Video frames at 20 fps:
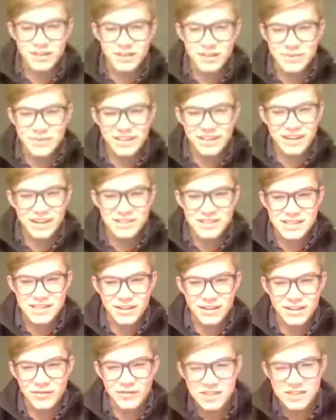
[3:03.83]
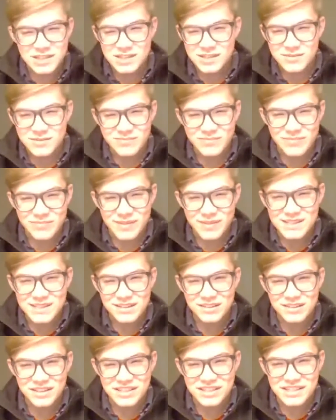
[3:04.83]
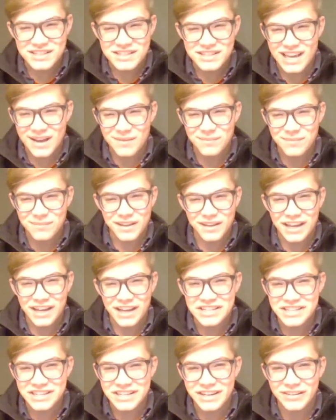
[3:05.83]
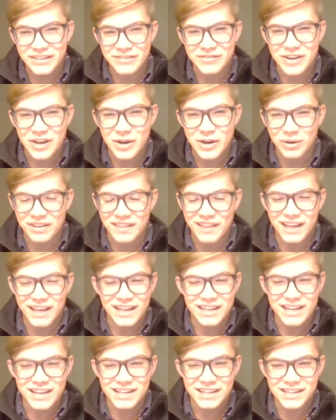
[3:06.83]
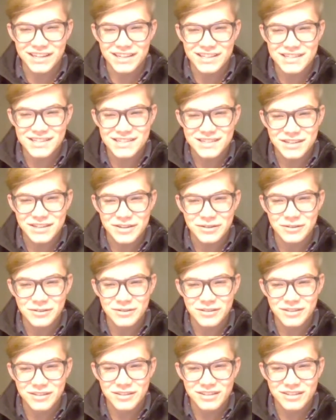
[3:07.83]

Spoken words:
at B and I was like, this is basically just the application of knowing the identities. So